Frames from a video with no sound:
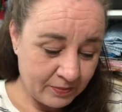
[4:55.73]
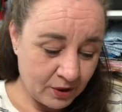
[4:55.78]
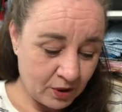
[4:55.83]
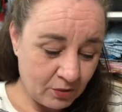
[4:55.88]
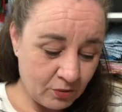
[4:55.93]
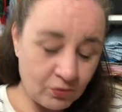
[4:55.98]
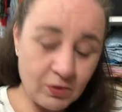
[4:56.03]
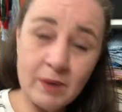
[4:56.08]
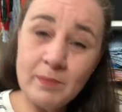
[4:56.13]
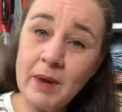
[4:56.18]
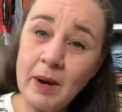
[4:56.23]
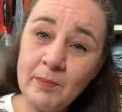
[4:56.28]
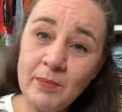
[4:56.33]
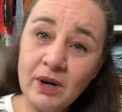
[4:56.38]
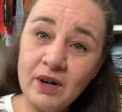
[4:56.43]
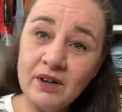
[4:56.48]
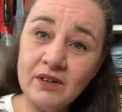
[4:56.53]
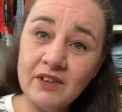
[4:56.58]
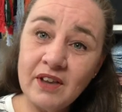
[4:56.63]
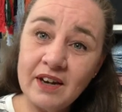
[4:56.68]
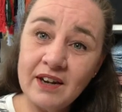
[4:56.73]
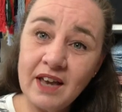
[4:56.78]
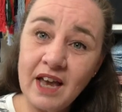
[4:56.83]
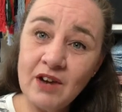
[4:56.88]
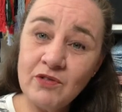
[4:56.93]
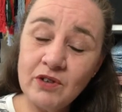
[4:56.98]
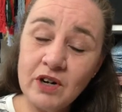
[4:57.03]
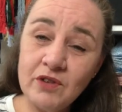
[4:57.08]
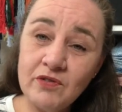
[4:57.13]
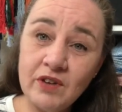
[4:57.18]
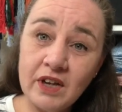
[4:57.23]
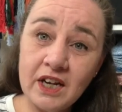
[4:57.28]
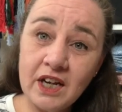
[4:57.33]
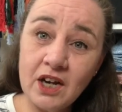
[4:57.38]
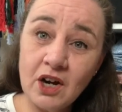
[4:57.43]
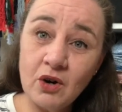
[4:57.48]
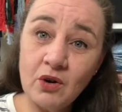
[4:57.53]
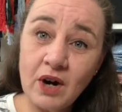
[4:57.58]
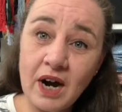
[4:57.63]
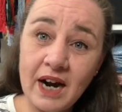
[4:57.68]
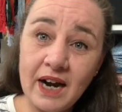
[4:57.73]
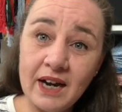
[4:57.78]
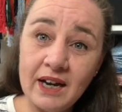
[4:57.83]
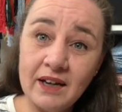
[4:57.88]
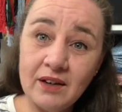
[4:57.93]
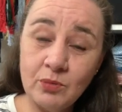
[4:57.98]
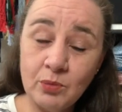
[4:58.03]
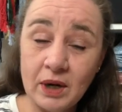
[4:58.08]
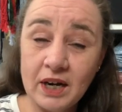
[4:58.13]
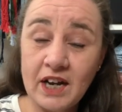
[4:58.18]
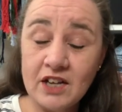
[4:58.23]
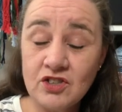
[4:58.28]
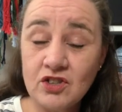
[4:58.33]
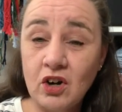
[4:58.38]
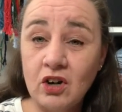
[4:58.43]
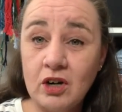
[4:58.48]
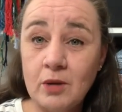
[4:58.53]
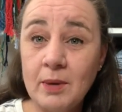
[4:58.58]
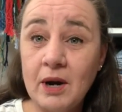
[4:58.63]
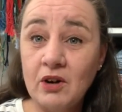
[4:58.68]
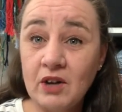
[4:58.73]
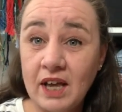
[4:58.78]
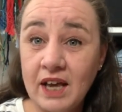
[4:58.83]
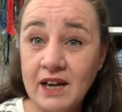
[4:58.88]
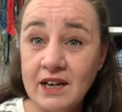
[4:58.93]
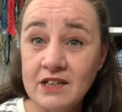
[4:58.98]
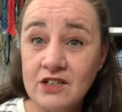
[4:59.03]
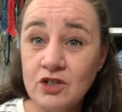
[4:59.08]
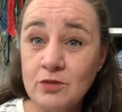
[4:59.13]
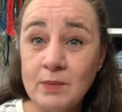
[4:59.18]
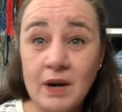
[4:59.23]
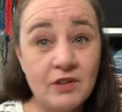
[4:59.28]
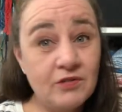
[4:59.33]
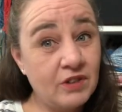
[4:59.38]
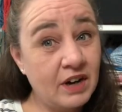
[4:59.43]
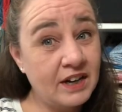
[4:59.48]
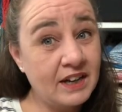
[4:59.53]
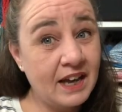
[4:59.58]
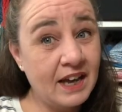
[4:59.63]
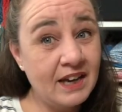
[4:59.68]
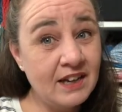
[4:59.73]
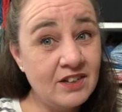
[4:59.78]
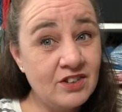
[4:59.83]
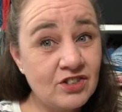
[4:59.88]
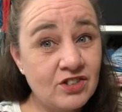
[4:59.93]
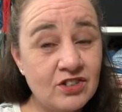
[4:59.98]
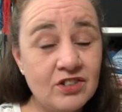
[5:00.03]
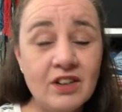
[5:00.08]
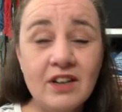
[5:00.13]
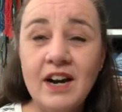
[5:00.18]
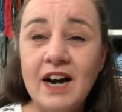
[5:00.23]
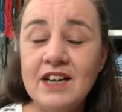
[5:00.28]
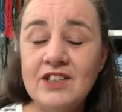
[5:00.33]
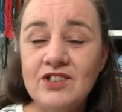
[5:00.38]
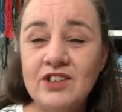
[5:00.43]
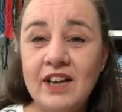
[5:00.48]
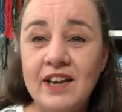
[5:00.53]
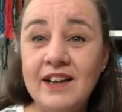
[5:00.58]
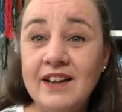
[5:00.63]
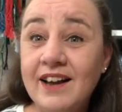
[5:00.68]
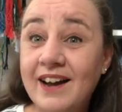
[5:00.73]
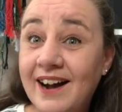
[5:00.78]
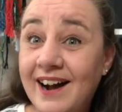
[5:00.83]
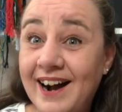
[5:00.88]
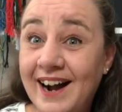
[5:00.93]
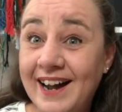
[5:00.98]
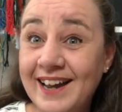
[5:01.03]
remember that every video when I talk about Alice, my friend Alice, I say, "Hi